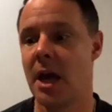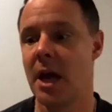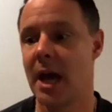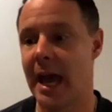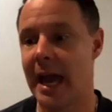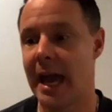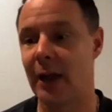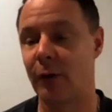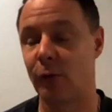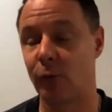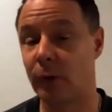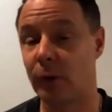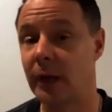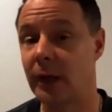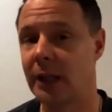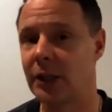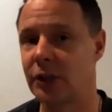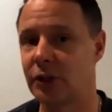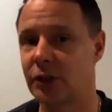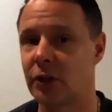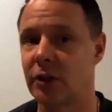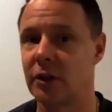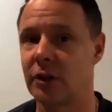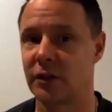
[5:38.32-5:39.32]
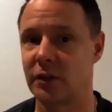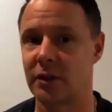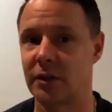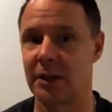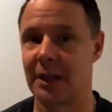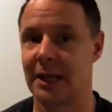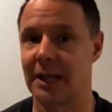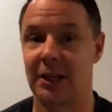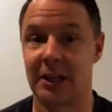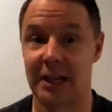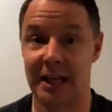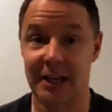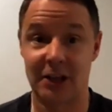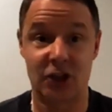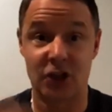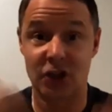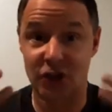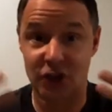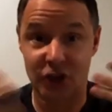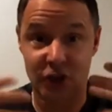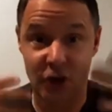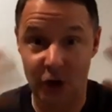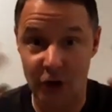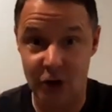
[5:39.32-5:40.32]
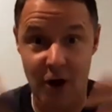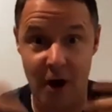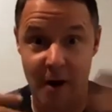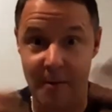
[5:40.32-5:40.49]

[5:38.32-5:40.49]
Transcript: it really turns it, it just turned